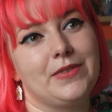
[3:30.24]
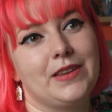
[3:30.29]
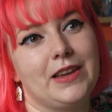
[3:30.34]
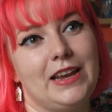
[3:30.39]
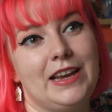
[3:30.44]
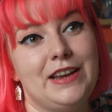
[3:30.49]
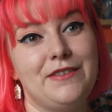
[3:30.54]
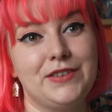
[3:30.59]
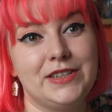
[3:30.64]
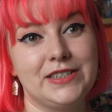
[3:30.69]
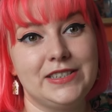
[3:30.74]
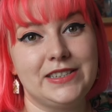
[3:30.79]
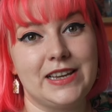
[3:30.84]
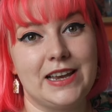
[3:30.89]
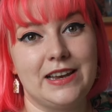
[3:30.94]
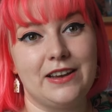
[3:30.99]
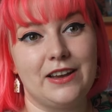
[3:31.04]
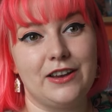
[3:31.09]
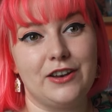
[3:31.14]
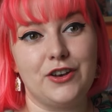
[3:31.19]
Even
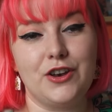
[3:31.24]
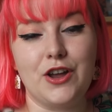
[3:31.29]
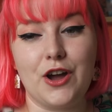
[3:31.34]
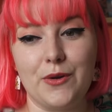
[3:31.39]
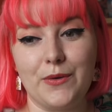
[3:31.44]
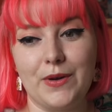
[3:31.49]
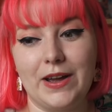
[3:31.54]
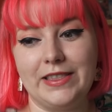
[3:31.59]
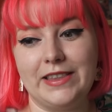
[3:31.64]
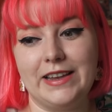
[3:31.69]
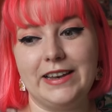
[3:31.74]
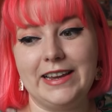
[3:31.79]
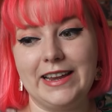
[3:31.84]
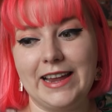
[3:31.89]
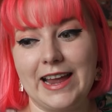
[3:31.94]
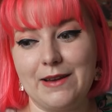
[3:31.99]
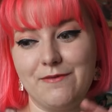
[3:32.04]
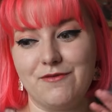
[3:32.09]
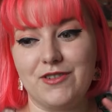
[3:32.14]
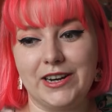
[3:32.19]
sent a note, and then he
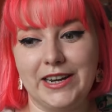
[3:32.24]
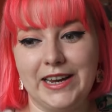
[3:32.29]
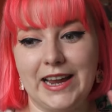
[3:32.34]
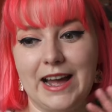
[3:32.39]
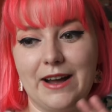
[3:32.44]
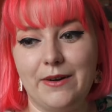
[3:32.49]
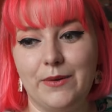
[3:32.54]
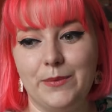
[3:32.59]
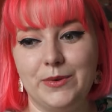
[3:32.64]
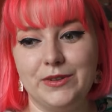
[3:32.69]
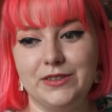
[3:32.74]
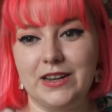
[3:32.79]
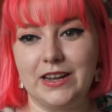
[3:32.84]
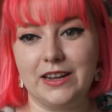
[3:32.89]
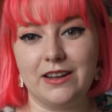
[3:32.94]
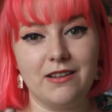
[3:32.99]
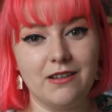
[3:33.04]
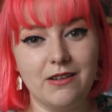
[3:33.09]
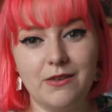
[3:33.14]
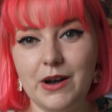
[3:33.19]
came running out and was like,
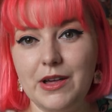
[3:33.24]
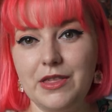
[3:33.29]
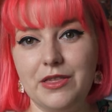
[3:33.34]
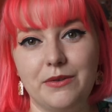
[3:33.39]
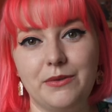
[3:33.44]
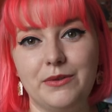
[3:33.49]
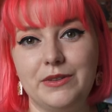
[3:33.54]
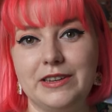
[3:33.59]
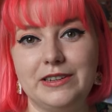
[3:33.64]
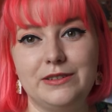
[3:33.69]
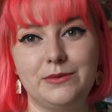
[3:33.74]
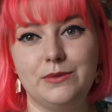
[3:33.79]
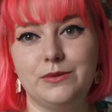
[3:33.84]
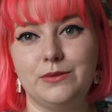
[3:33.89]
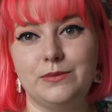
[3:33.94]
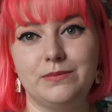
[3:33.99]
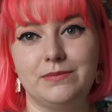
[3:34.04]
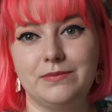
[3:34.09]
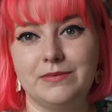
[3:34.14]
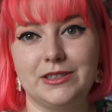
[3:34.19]
oh, I thought this
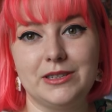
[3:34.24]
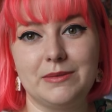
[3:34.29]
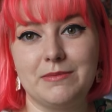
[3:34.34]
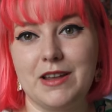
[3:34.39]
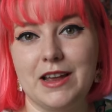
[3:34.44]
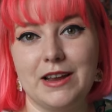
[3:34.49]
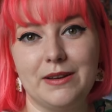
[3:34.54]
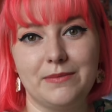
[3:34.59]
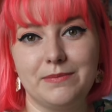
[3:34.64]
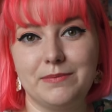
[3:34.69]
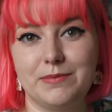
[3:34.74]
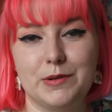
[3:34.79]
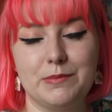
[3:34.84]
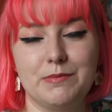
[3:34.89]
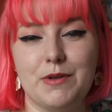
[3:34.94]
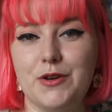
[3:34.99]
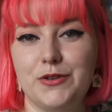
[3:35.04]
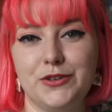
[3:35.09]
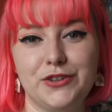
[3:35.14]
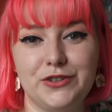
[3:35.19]
was some like
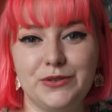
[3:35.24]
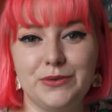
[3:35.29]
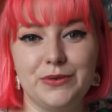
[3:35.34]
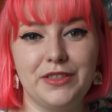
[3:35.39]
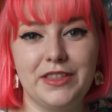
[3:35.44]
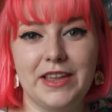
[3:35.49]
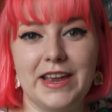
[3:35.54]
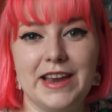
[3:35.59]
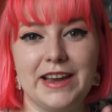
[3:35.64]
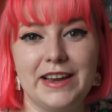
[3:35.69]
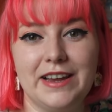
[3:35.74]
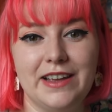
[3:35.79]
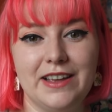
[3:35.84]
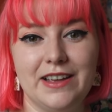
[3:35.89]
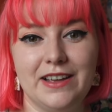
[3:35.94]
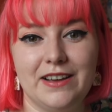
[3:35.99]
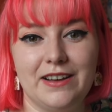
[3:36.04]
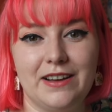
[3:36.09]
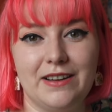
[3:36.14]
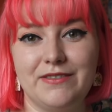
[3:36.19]
promotional thing.
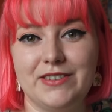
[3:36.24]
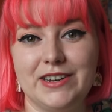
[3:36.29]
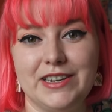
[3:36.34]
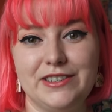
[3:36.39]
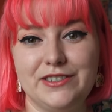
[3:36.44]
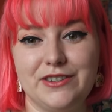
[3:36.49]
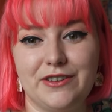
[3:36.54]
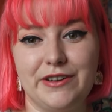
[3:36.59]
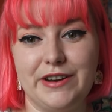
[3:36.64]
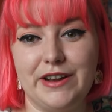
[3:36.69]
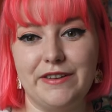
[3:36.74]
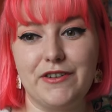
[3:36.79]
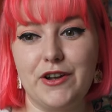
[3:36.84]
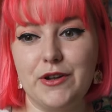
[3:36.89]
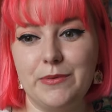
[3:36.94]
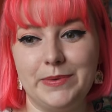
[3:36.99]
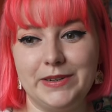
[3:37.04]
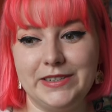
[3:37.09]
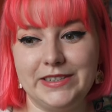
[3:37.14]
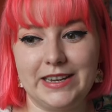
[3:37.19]
I'm really sorry, I've
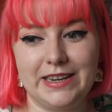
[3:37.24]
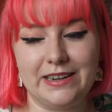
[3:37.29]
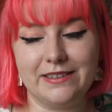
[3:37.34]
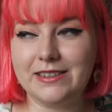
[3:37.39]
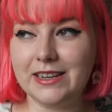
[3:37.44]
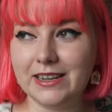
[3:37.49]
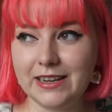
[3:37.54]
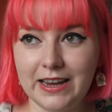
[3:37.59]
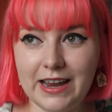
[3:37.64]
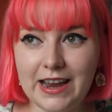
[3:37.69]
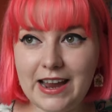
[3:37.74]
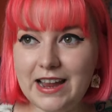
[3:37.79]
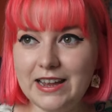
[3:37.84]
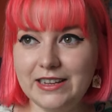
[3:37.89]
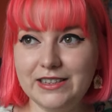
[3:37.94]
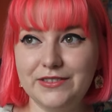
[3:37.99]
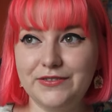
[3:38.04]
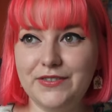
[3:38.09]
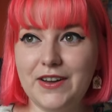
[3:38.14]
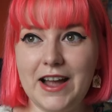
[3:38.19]
opened it. I was like, yeah,
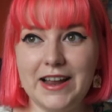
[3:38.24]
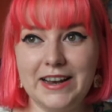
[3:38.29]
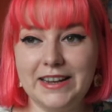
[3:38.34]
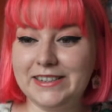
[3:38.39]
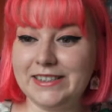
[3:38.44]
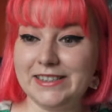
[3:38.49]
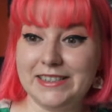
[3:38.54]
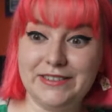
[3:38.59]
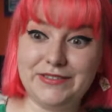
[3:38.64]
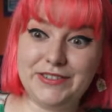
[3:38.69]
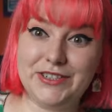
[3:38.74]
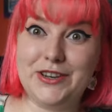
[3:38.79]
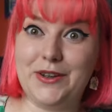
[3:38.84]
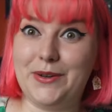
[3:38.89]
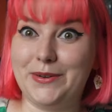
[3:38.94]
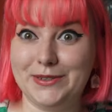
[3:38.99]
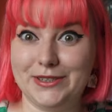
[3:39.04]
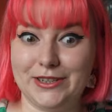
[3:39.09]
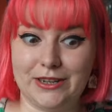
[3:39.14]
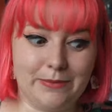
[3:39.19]
it's fine. I didn't even know
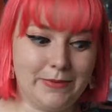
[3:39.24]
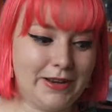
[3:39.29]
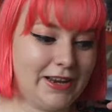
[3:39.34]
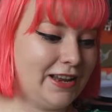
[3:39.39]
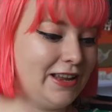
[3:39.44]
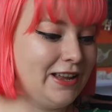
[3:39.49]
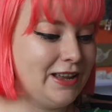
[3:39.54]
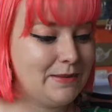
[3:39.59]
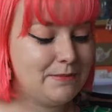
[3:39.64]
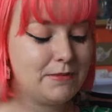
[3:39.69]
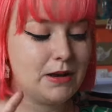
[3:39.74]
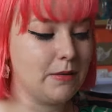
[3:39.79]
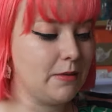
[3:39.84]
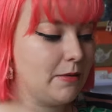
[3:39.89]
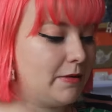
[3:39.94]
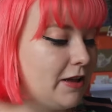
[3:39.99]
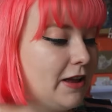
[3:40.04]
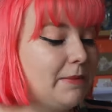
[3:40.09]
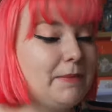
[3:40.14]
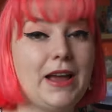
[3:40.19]
it was coming, blah, blah,
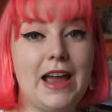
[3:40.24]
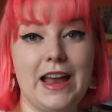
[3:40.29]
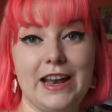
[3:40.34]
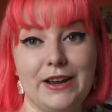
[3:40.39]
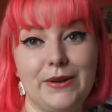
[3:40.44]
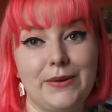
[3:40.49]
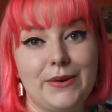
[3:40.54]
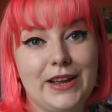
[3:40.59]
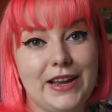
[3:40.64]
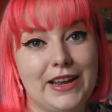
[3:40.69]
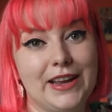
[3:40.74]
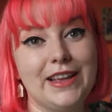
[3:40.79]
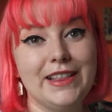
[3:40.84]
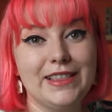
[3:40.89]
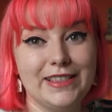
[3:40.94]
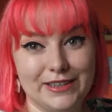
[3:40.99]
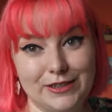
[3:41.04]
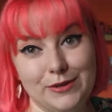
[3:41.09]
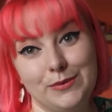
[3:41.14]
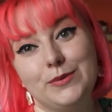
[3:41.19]
blah. But anyway,
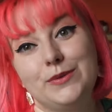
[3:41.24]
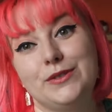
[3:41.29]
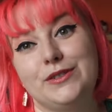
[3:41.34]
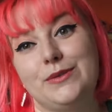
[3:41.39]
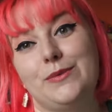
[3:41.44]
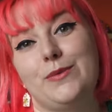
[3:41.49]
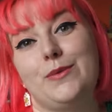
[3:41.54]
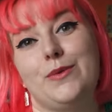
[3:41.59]
this was